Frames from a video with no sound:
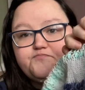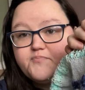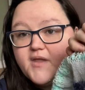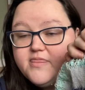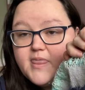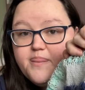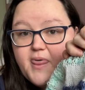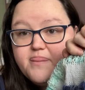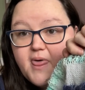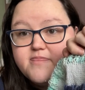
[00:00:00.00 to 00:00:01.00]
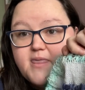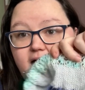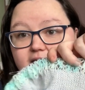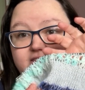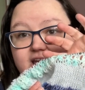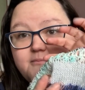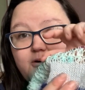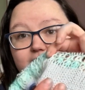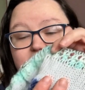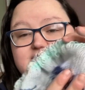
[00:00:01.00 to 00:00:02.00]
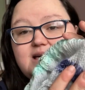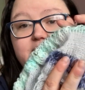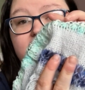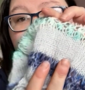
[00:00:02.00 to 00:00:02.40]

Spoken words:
I think I'm a words, Abby.